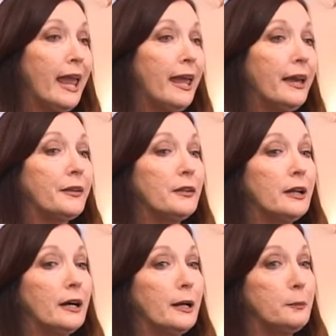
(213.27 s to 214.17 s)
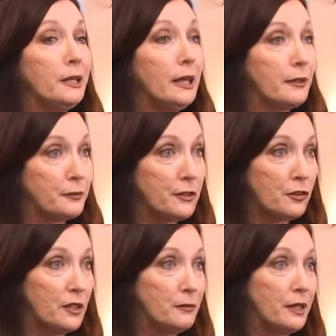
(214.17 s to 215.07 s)
And I began
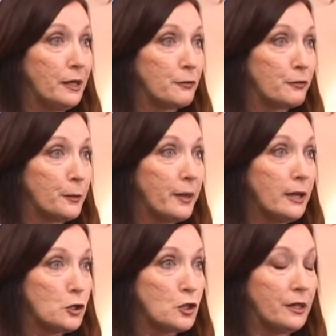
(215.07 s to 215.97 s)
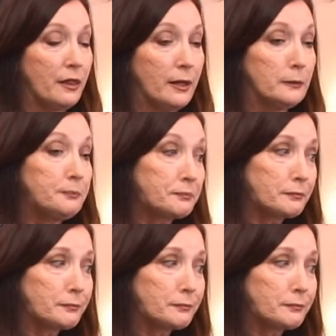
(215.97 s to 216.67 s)
receiving information that